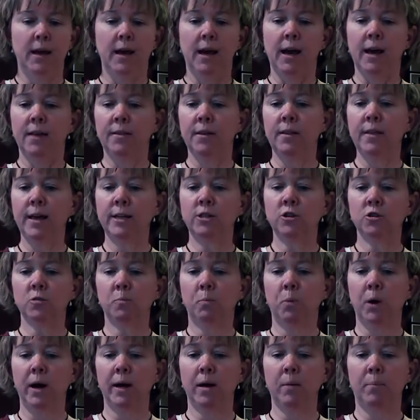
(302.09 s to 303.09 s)
And then they just
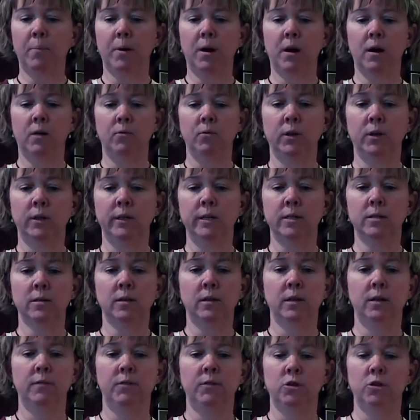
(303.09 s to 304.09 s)
break apart
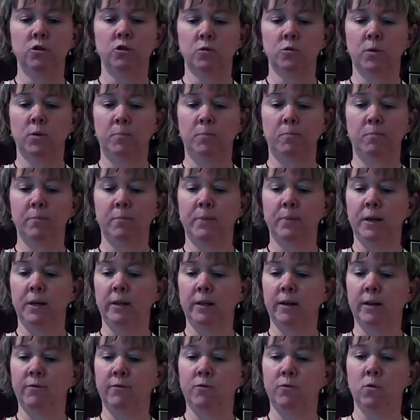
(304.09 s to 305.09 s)
easily if you just want to put
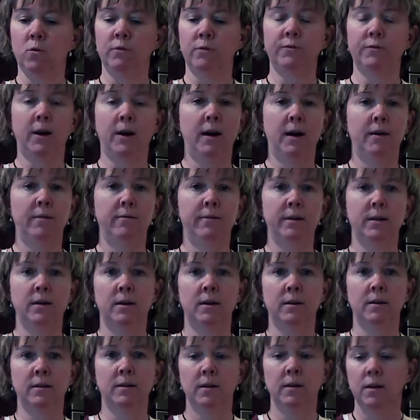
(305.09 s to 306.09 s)
like 4 or 5 in
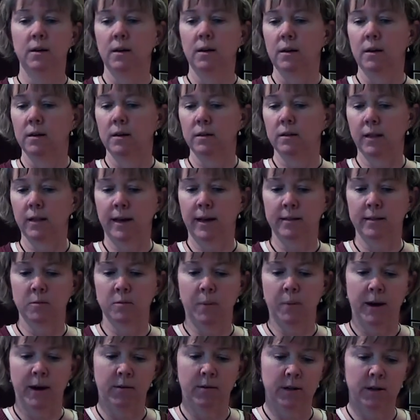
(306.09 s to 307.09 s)
a glass
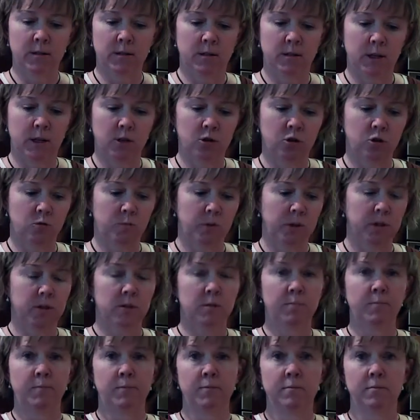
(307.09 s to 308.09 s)
Pyrex dish, put
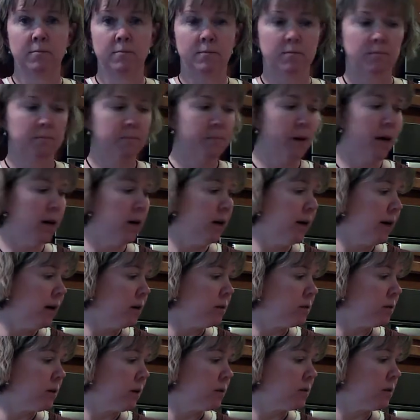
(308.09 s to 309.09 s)
some marinara
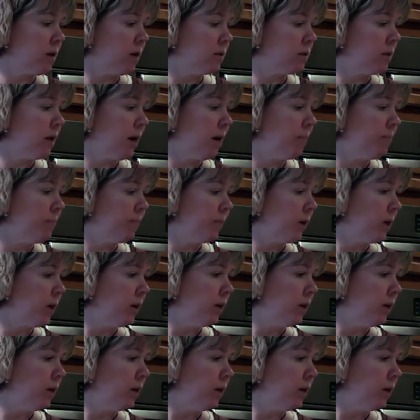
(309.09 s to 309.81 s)
sauce on top,